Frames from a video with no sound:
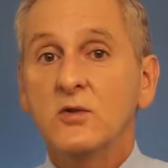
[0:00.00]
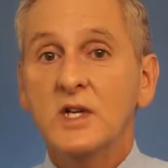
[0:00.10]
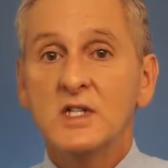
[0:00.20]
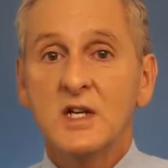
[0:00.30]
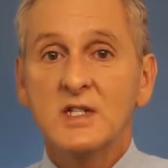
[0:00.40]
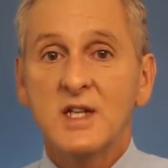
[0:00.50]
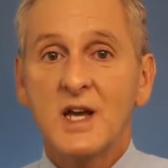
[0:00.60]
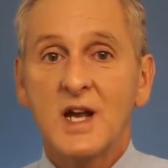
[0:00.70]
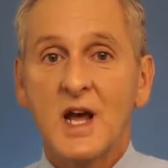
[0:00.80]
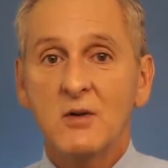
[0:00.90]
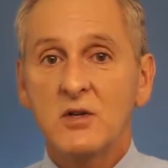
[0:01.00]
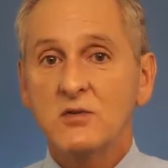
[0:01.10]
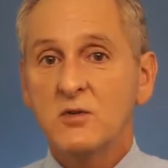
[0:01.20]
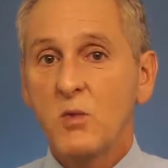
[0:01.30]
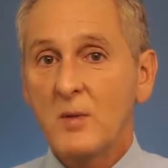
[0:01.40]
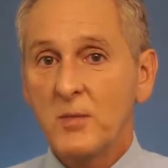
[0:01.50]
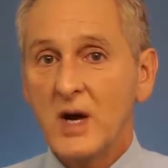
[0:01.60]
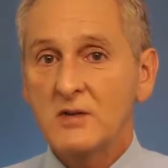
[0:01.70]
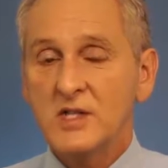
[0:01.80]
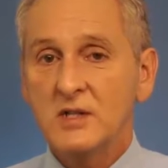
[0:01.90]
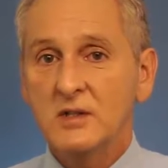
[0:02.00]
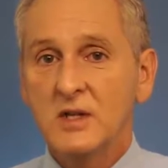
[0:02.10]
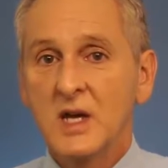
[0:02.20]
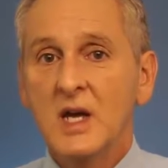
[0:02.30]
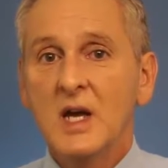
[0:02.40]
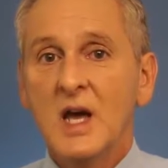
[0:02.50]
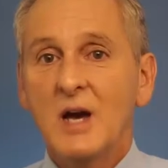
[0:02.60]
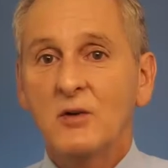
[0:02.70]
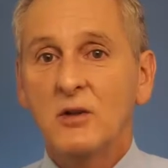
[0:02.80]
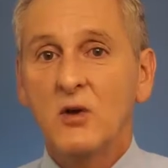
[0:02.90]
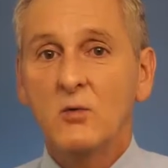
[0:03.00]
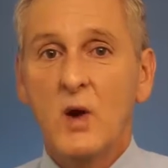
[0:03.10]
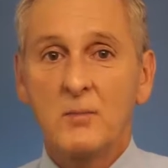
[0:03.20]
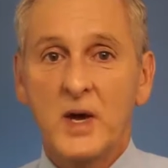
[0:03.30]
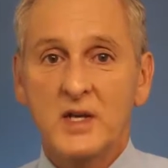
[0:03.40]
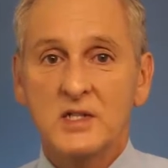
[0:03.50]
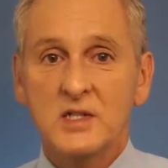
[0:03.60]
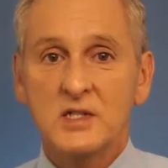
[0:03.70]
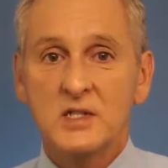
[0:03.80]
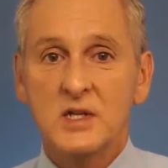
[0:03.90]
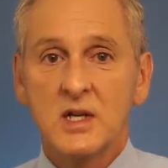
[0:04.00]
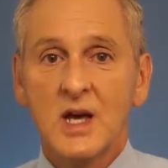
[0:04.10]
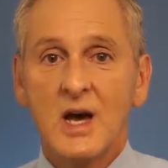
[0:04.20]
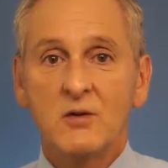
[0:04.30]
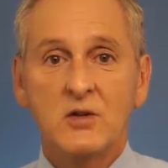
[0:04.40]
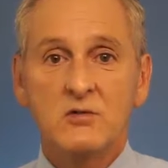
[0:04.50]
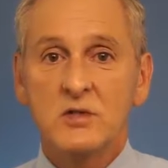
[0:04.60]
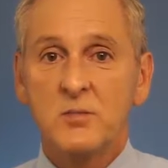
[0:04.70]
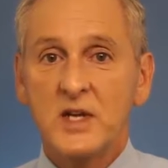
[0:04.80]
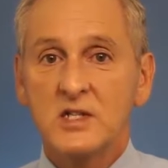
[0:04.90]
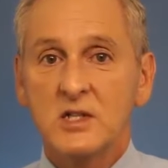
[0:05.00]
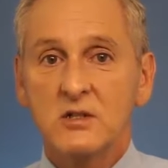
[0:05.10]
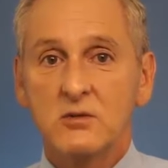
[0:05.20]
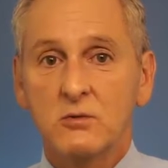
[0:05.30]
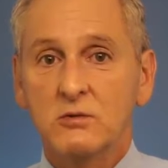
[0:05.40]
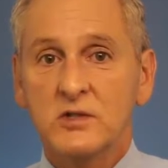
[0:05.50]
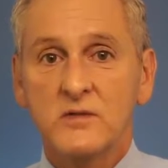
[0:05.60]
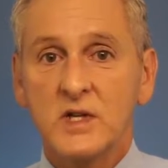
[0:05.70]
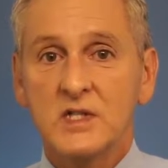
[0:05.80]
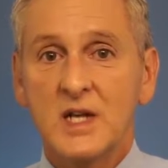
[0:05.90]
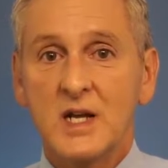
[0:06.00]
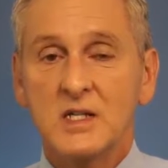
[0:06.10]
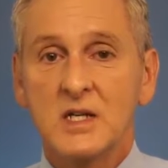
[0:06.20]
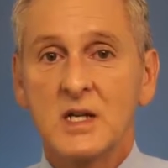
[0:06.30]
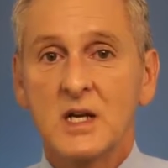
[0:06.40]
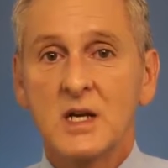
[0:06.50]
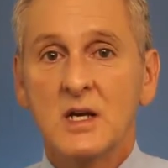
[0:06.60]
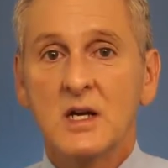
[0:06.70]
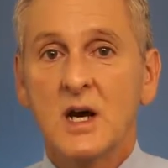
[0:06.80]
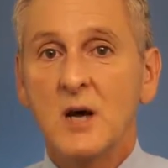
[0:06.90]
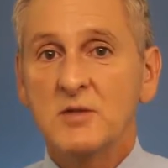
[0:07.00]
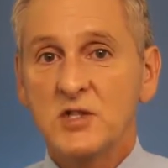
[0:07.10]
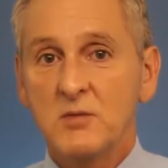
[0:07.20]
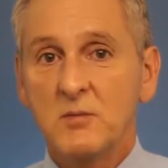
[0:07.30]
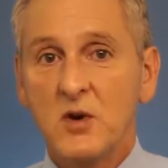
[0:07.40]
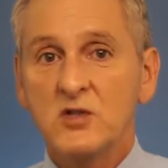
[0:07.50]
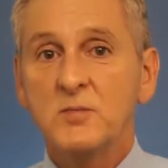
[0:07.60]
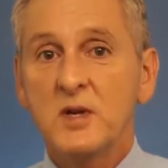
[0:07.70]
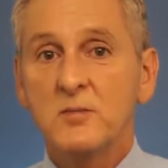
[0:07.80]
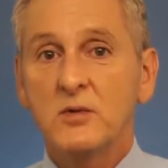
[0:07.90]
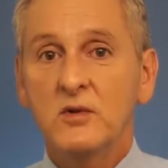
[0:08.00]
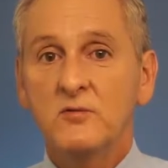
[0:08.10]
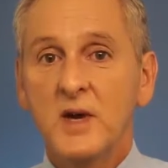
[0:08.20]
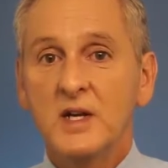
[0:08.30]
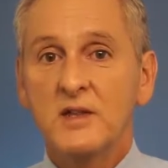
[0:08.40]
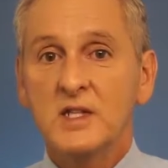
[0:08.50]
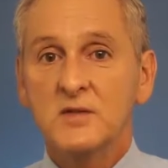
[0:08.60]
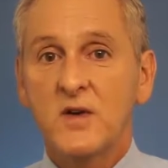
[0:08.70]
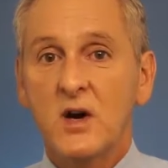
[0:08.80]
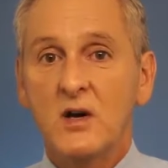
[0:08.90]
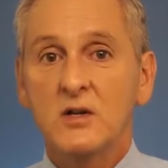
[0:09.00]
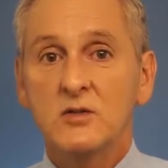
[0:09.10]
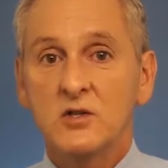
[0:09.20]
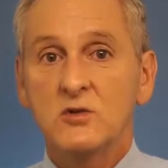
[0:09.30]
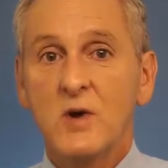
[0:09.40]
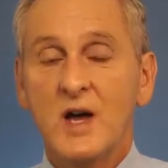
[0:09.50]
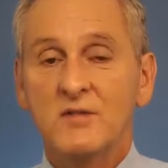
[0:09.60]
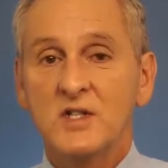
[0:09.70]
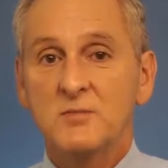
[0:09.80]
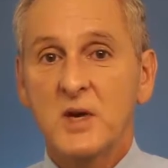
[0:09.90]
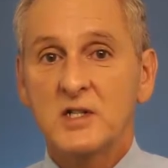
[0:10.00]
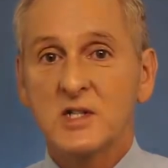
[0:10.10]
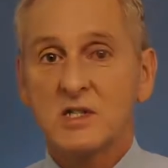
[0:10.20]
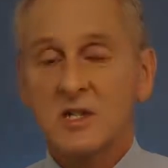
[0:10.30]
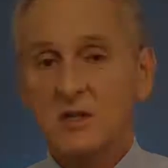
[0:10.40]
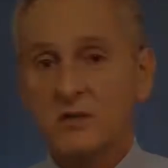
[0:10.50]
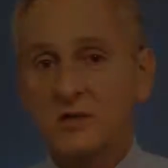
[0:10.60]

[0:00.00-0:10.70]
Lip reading: You'll need to understand how to use a web browser, how to load web pages, how to use the basic tools of the internet. I'm assuming most people who've made it this far do have these basic